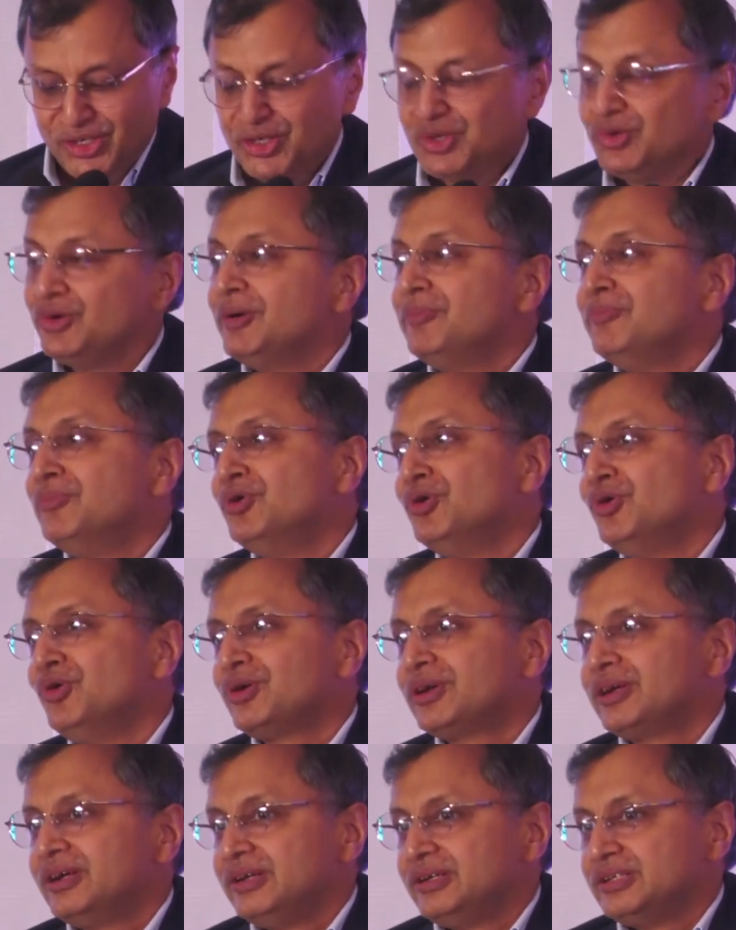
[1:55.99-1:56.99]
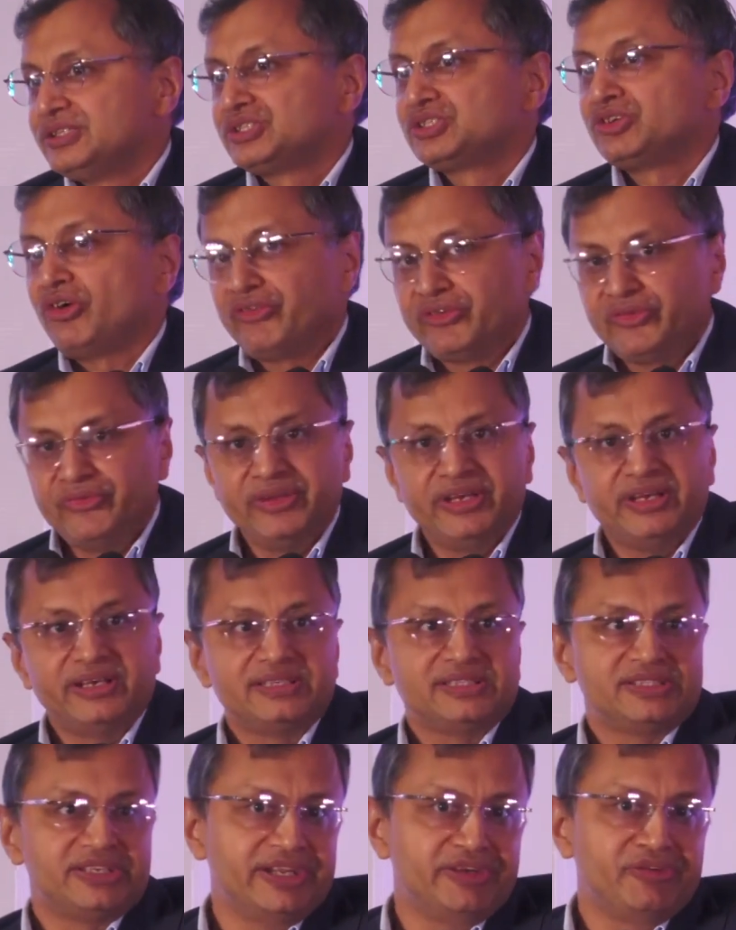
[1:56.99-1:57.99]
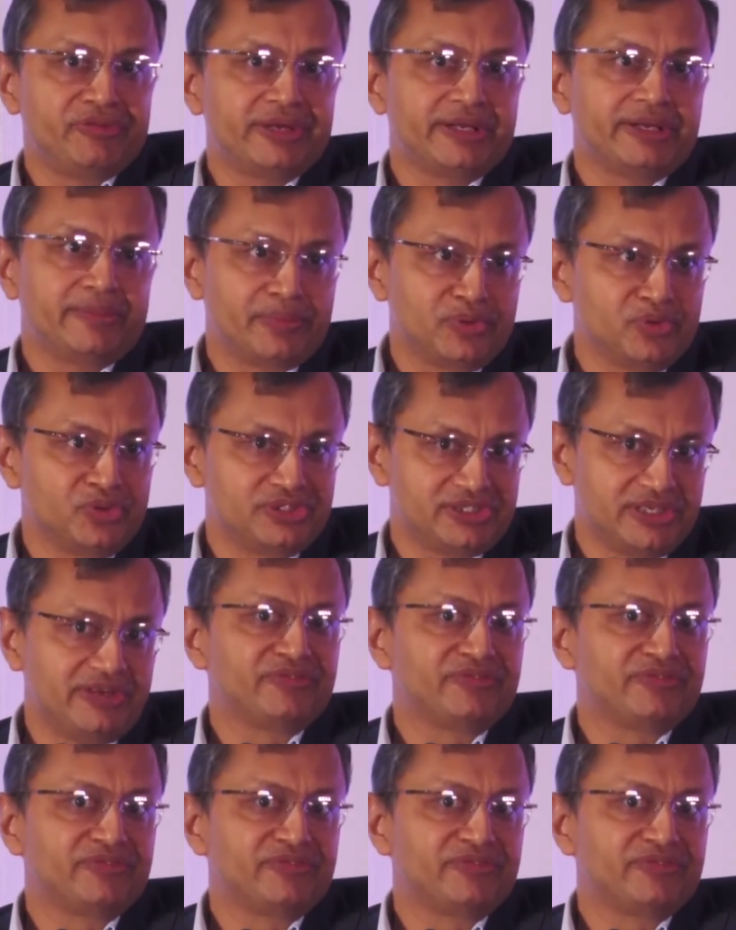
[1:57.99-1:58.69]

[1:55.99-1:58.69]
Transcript: to a more software-centric approach.